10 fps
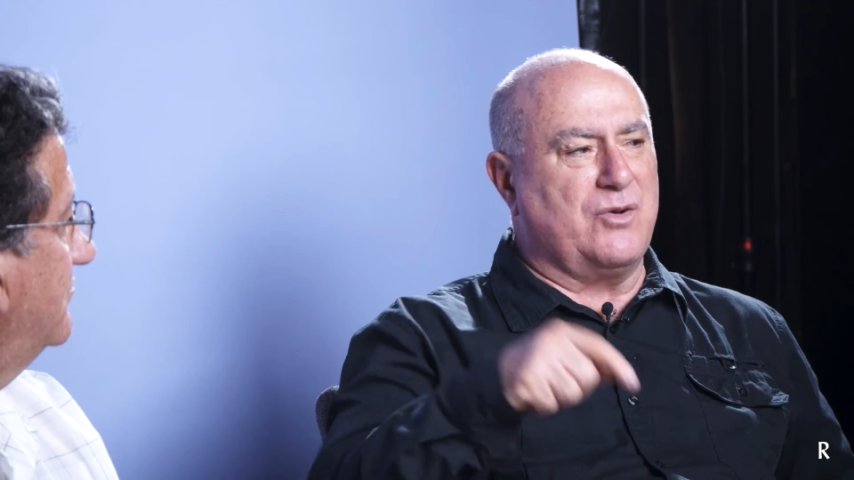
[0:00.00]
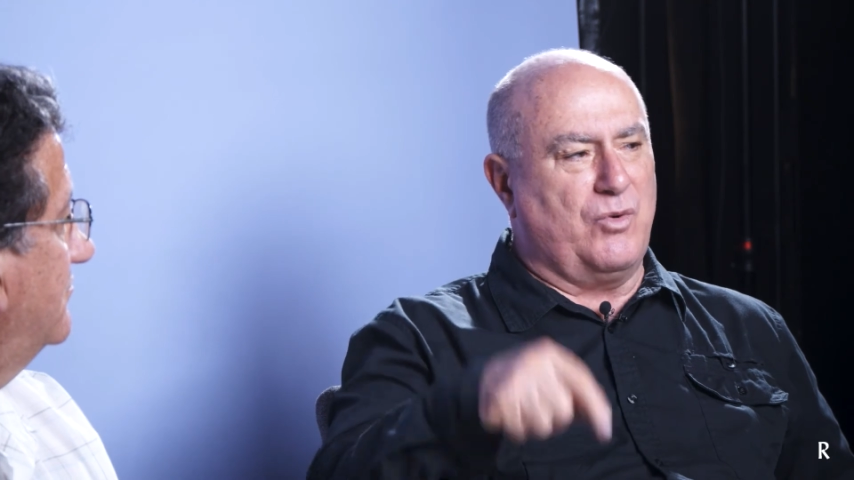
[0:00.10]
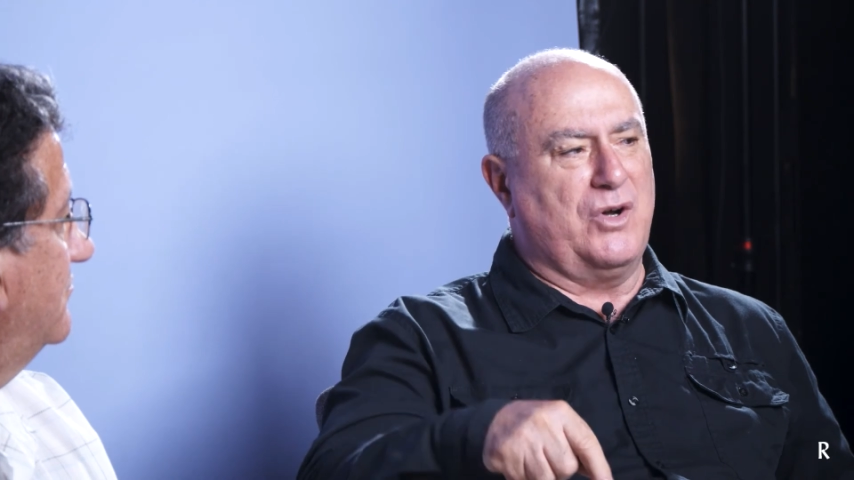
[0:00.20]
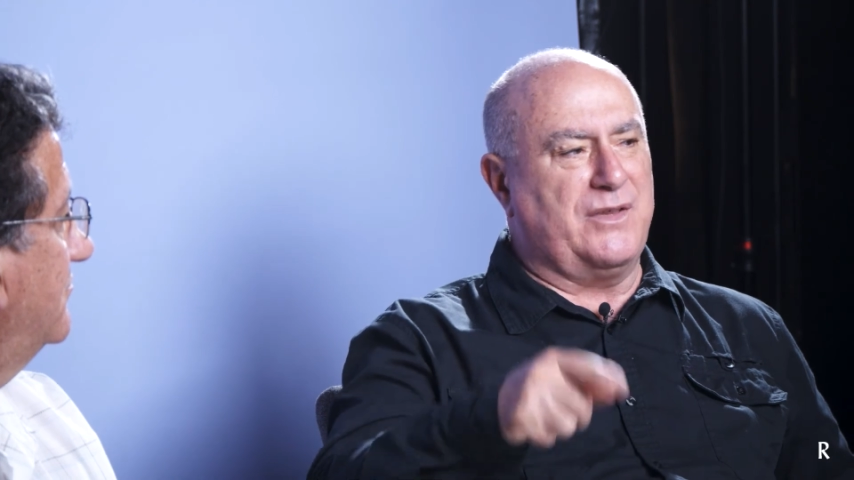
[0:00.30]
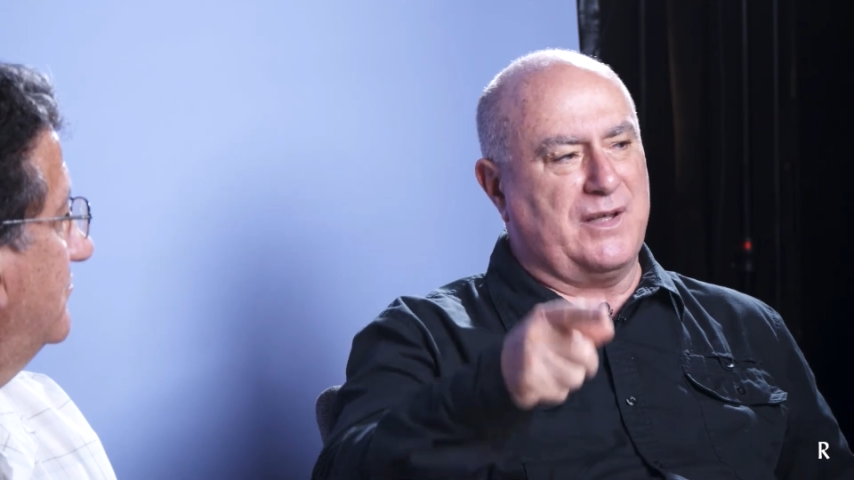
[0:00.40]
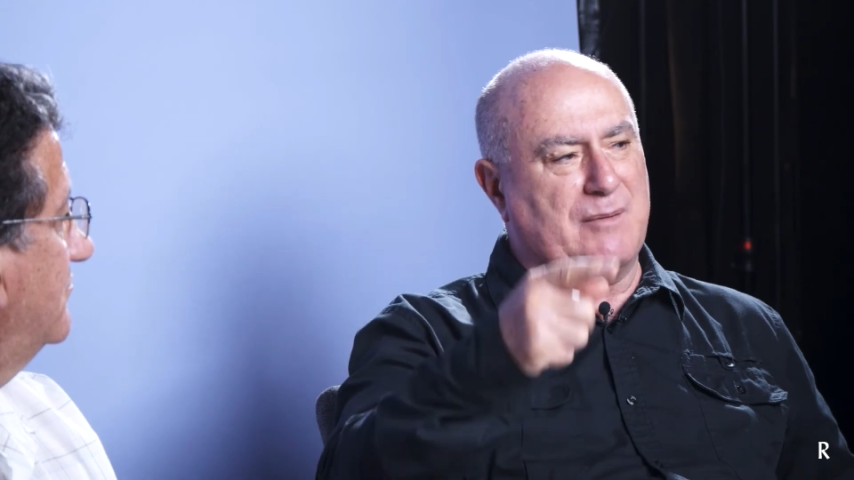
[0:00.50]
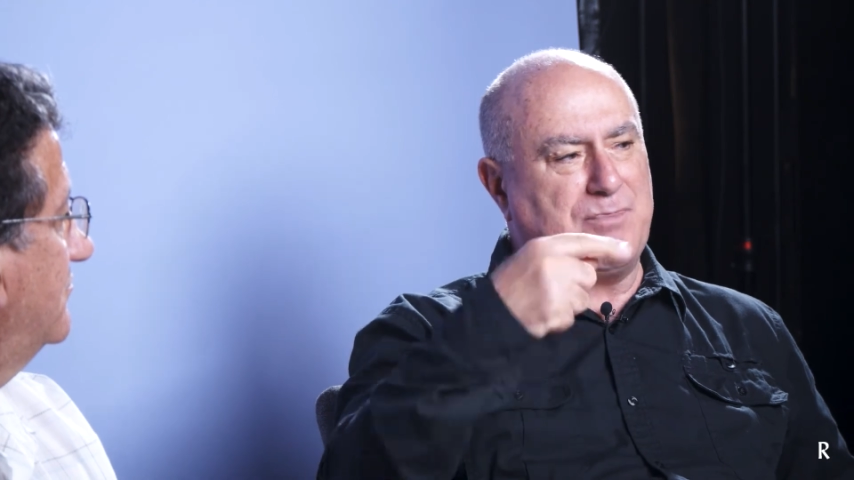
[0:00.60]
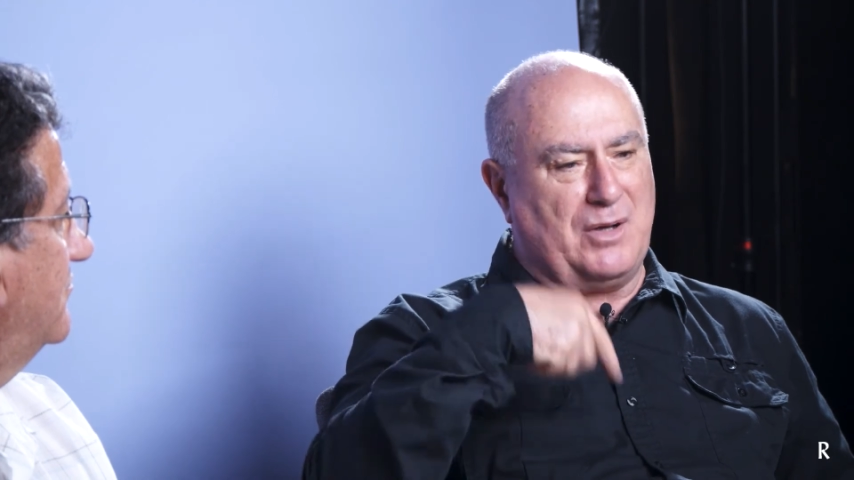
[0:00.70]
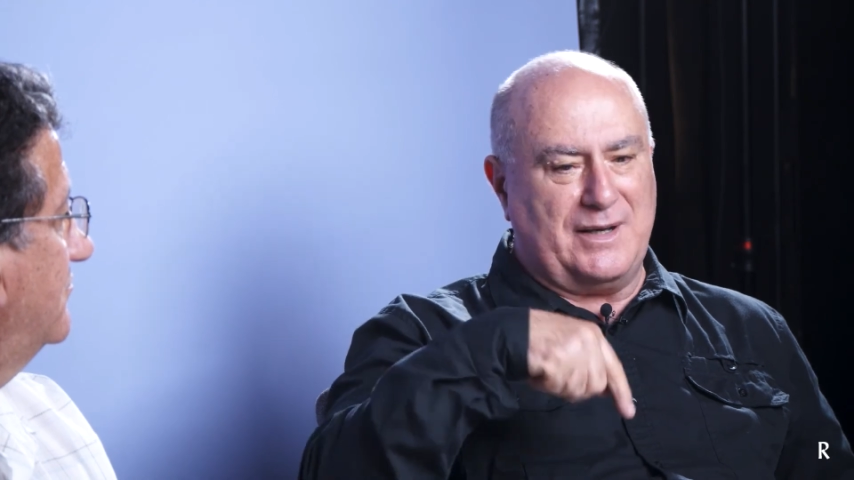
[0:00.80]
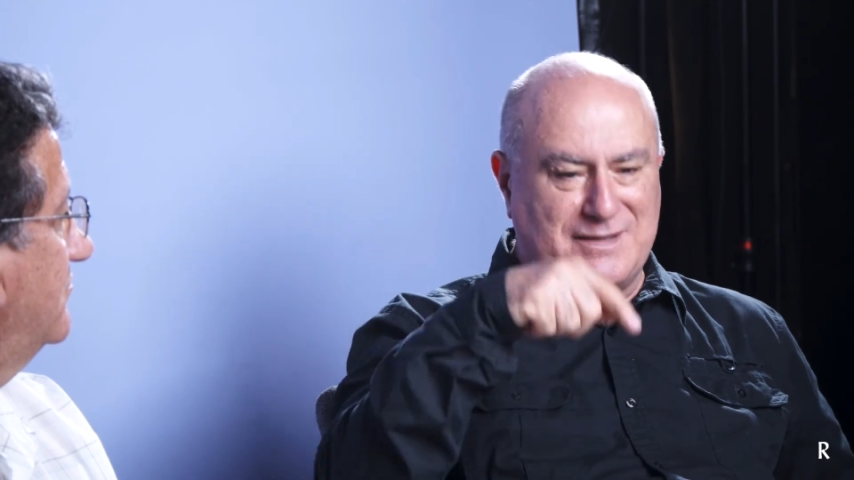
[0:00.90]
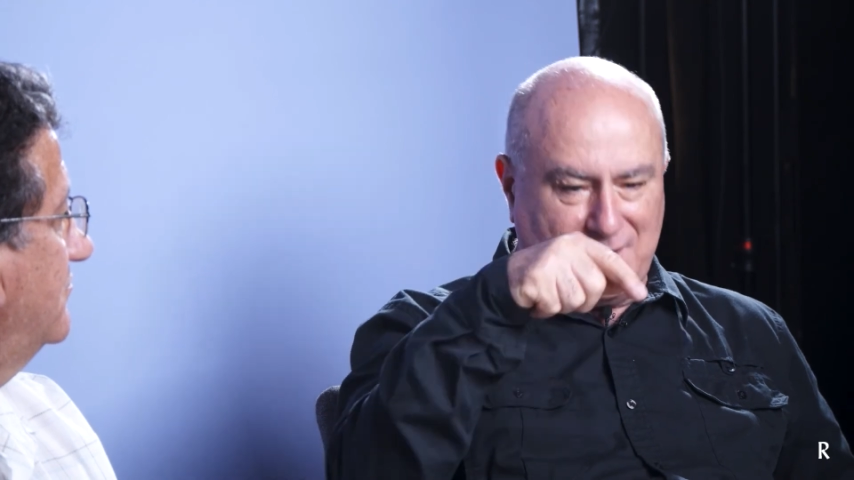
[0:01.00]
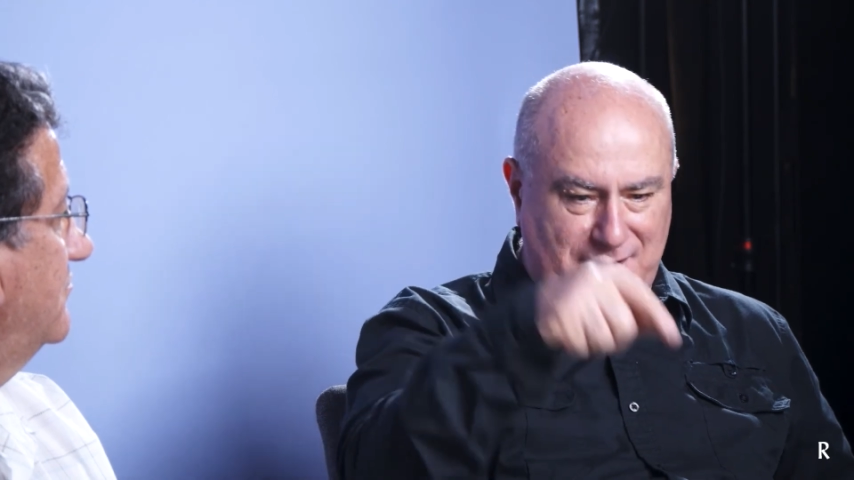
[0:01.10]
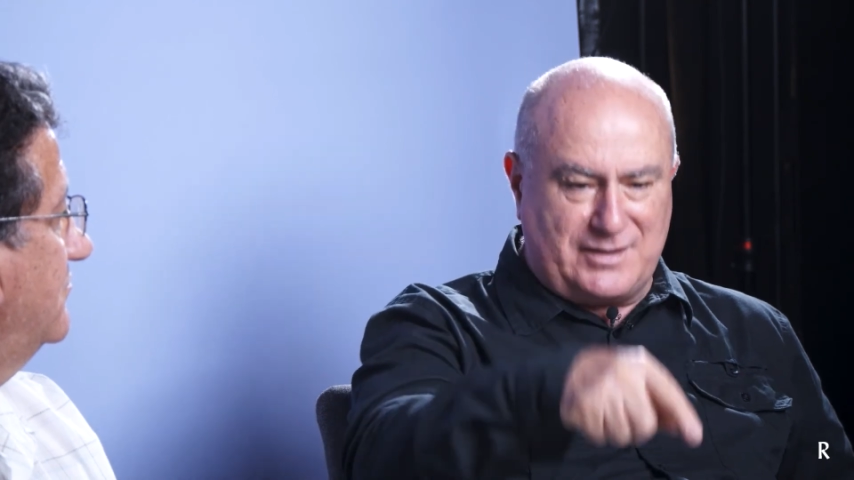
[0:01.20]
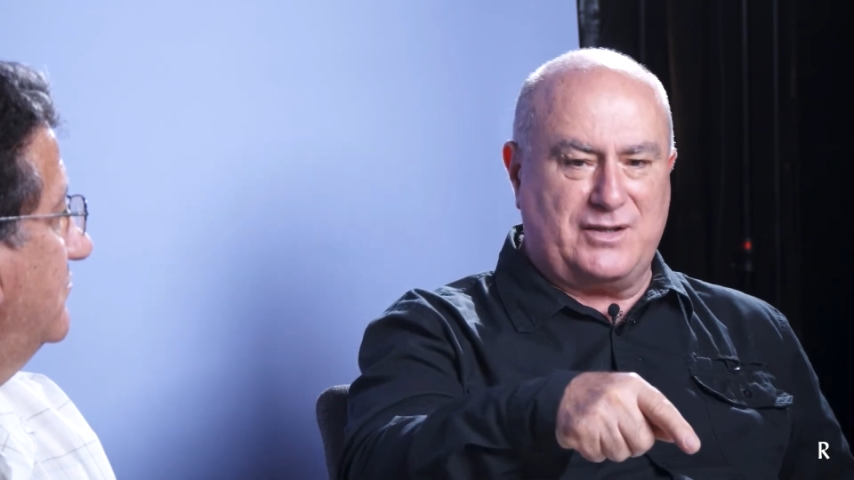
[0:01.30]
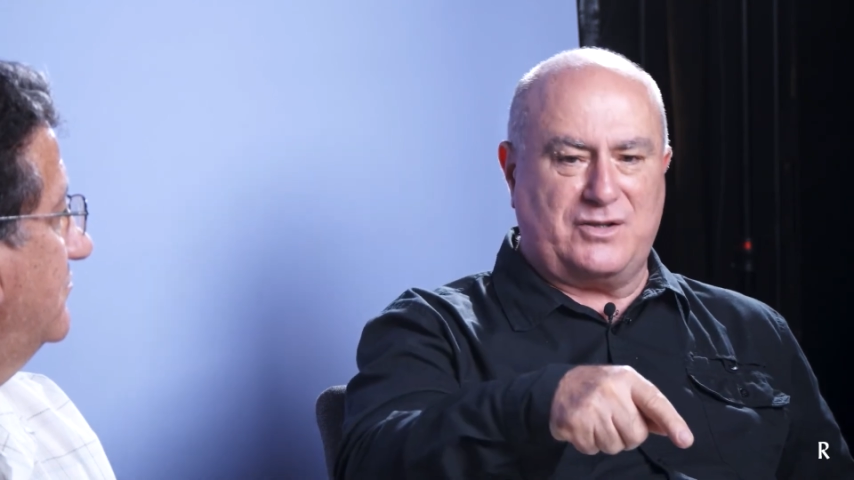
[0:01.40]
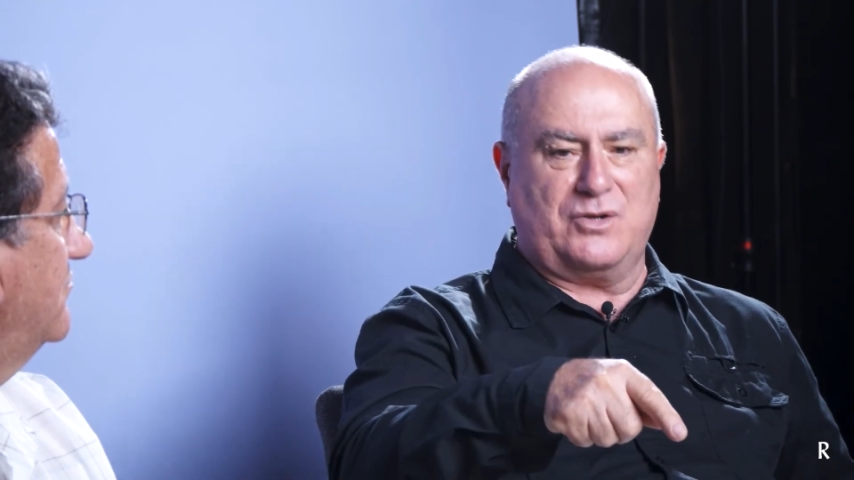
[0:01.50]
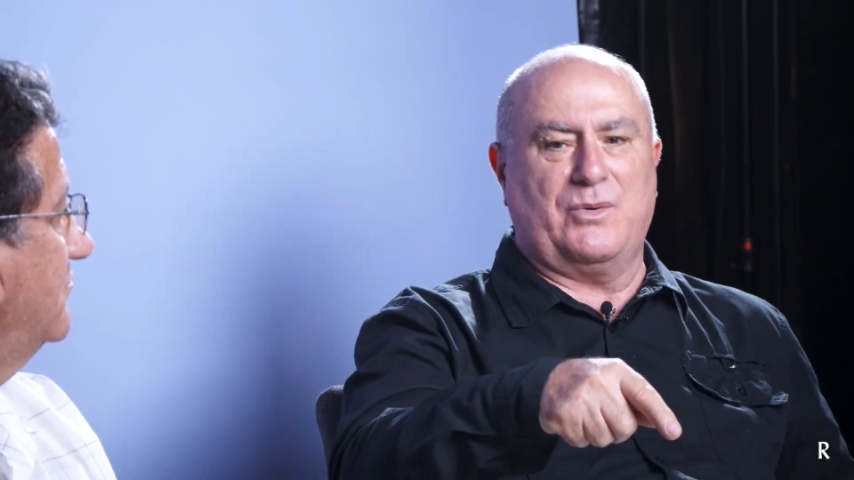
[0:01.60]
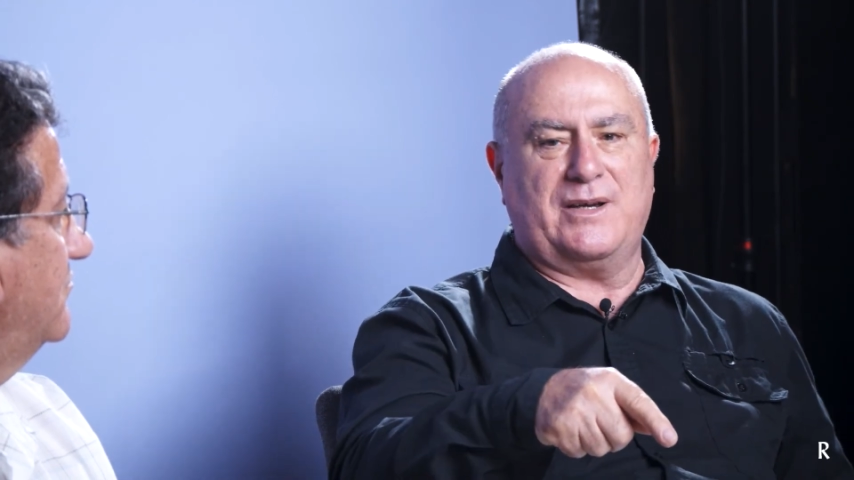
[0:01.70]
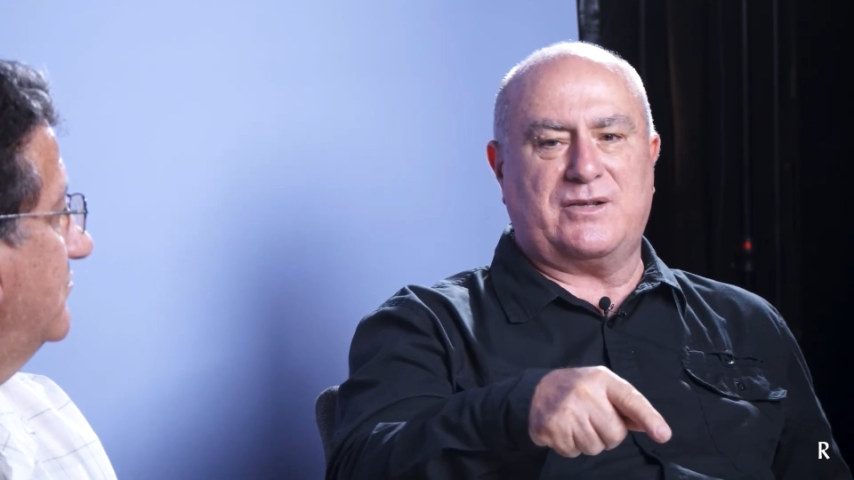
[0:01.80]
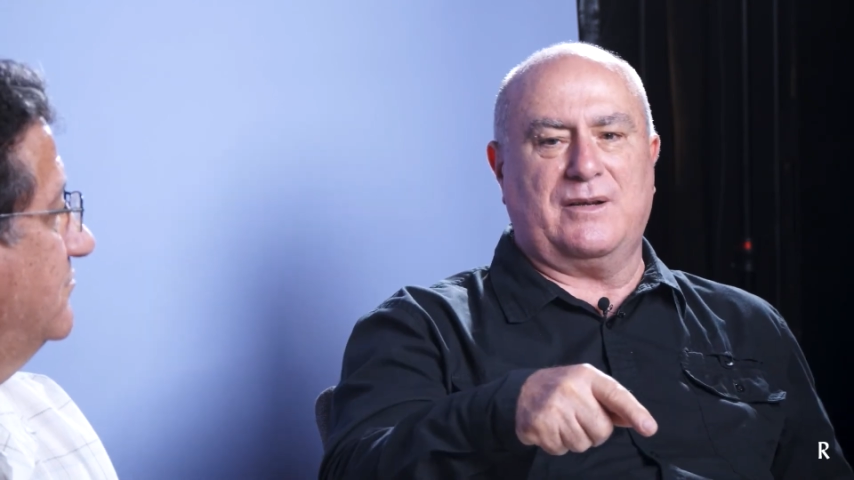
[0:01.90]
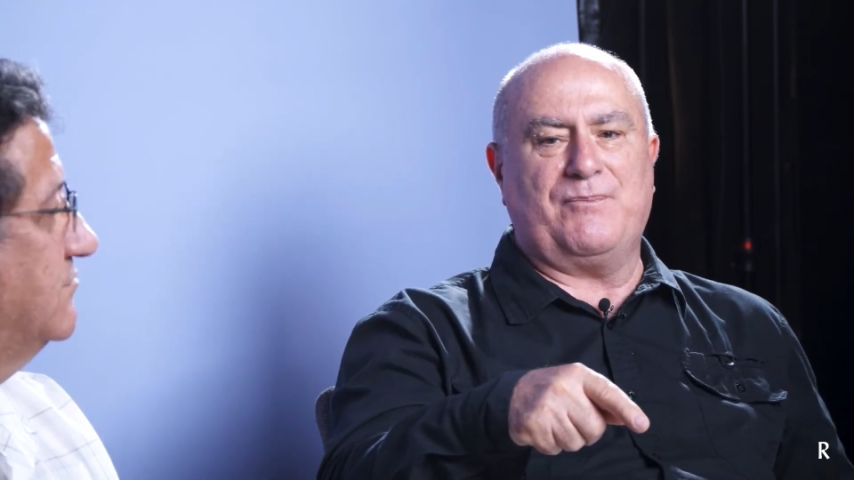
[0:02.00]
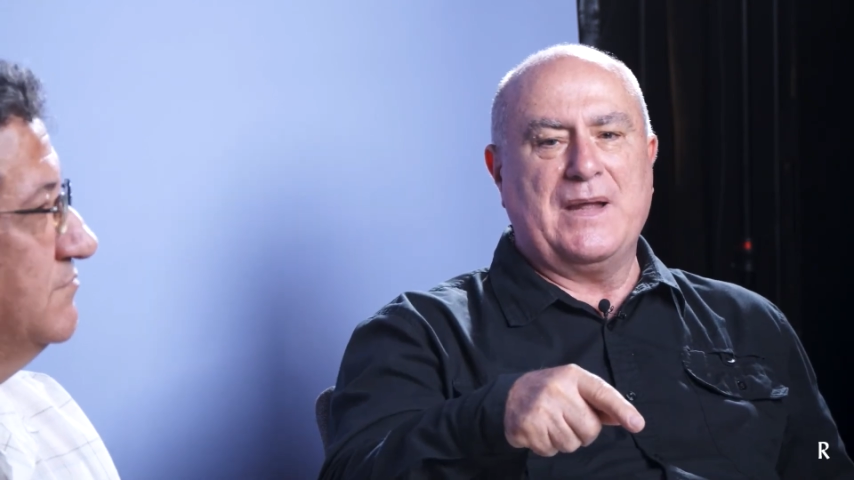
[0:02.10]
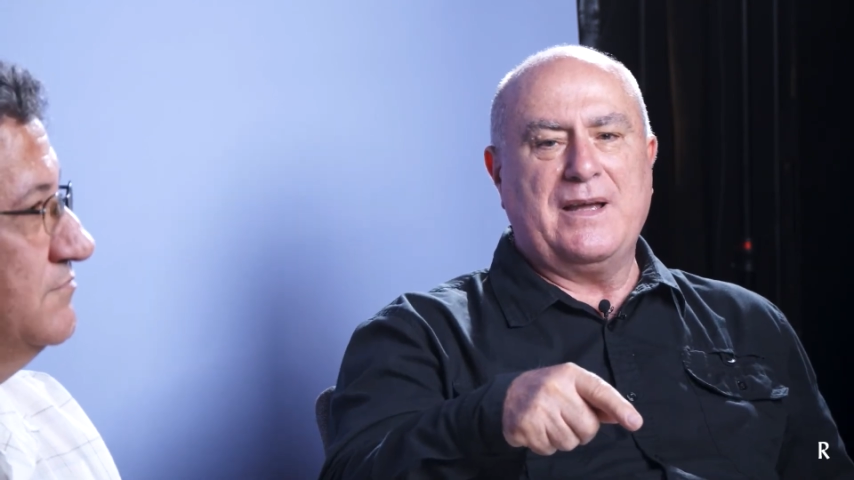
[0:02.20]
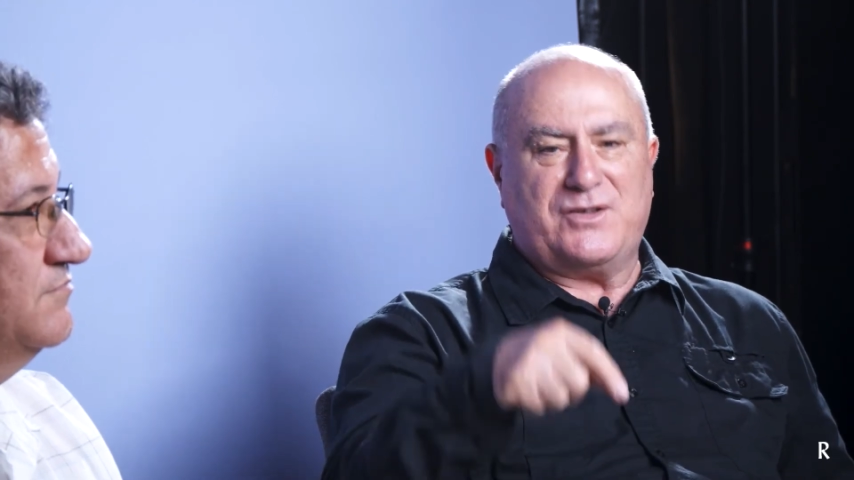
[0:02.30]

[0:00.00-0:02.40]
the word that applies to this situation.